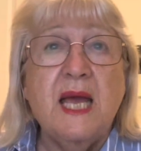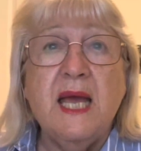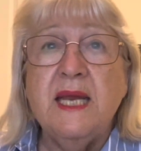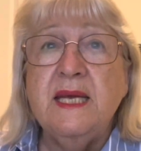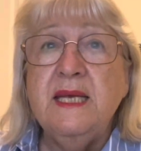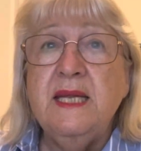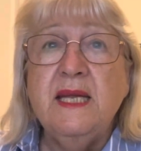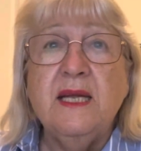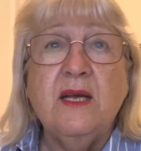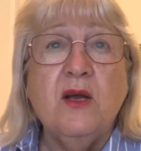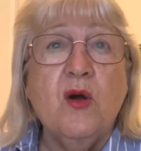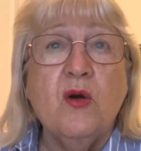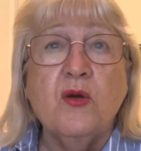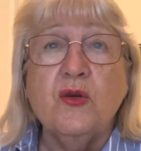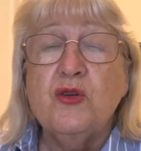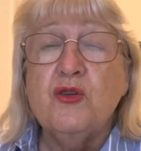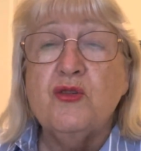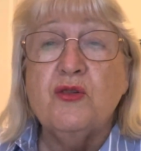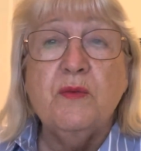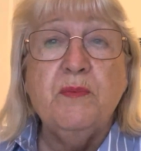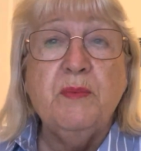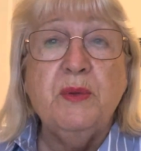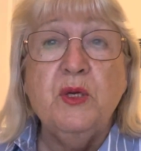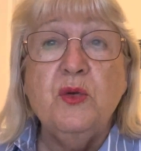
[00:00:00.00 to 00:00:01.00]
any
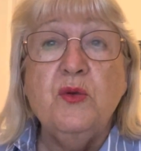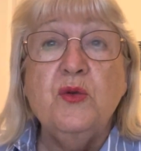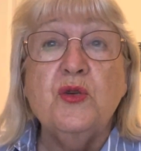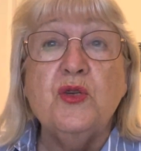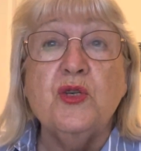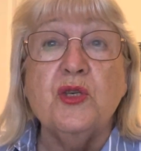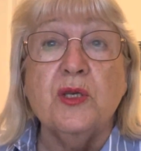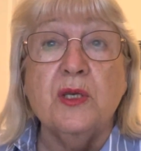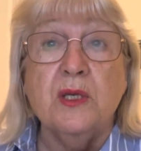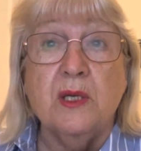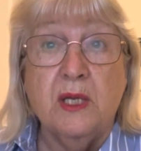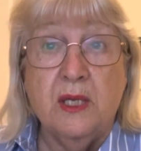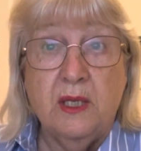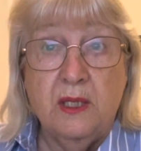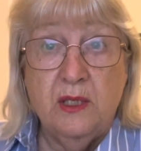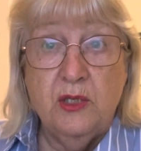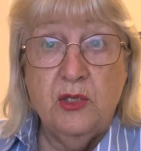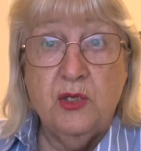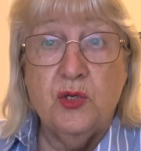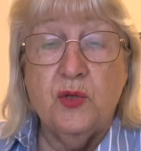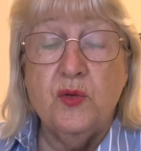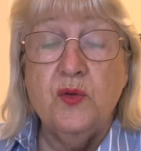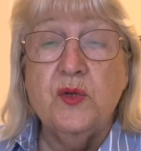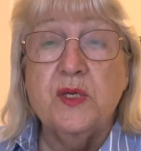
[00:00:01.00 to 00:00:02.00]
contribution
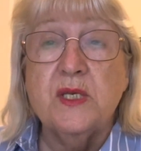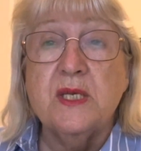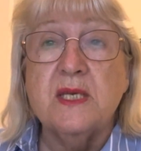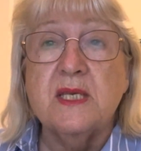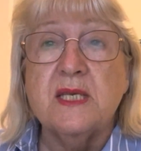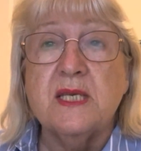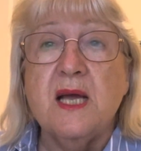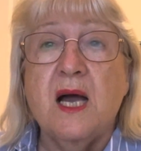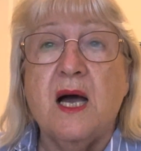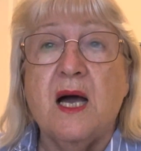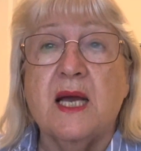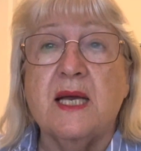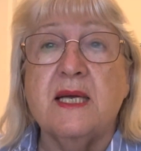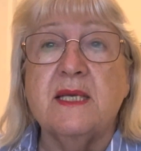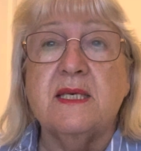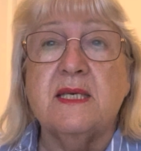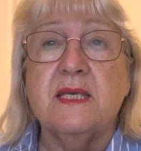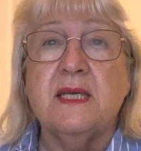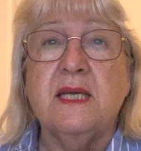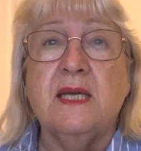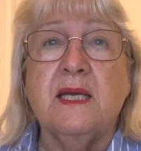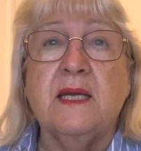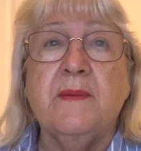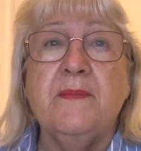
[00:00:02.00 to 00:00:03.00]
to
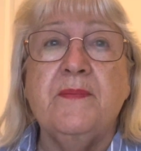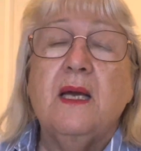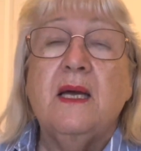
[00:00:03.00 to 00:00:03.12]
society.